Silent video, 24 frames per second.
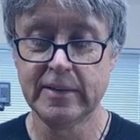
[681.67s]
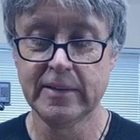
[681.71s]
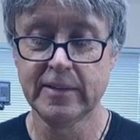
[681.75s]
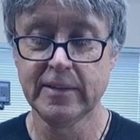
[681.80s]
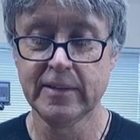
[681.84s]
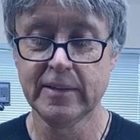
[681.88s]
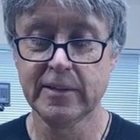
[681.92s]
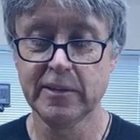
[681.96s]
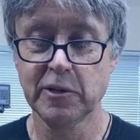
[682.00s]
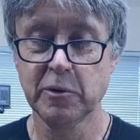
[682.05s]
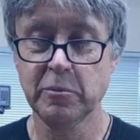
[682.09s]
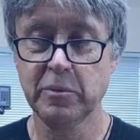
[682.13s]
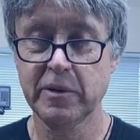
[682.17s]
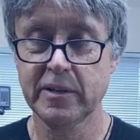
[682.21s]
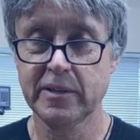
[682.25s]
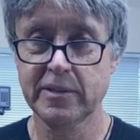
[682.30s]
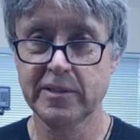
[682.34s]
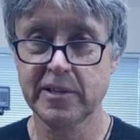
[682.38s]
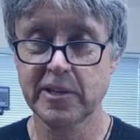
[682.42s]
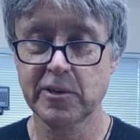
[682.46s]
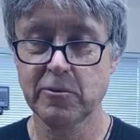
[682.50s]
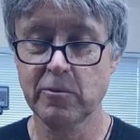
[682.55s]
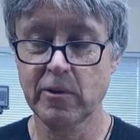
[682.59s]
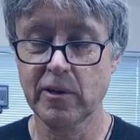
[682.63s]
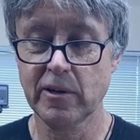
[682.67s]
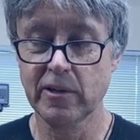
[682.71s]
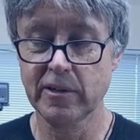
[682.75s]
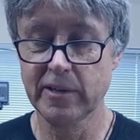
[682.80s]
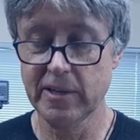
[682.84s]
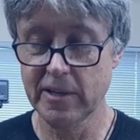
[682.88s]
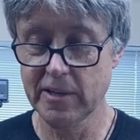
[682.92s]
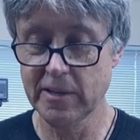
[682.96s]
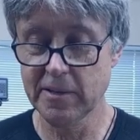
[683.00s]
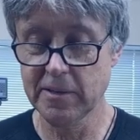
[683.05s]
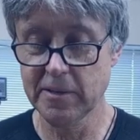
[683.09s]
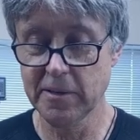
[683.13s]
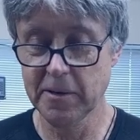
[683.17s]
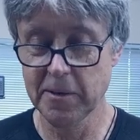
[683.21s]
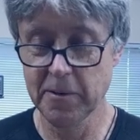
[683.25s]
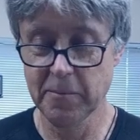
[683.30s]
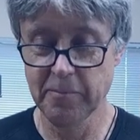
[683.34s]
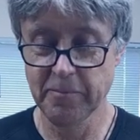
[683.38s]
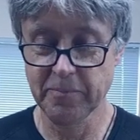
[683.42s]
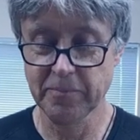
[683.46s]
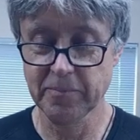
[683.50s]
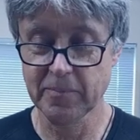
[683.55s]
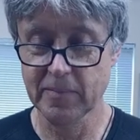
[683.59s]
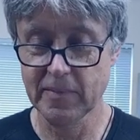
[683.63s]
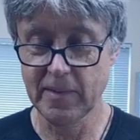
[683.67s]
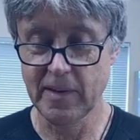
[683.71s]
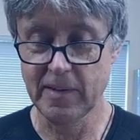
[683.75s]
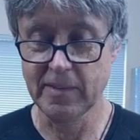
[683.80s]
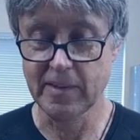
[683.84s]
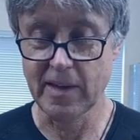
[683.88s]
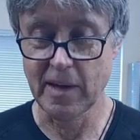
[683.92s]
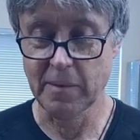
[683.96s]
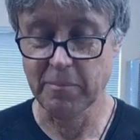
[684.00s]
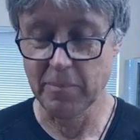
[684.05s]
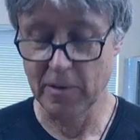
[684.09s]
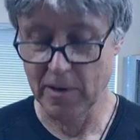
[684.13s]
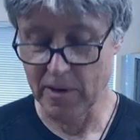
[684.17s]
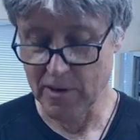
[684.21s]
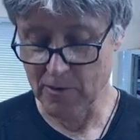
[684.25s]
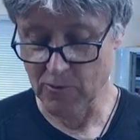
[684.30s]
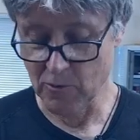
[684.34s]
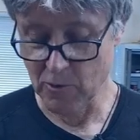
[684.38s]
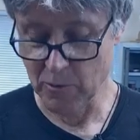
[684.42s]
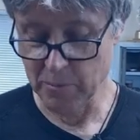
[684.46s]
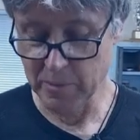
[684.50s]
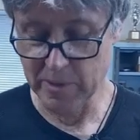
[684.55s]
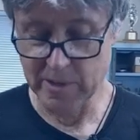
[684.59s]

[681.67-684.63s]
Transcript: A little bit of TIG welding, and then that part will be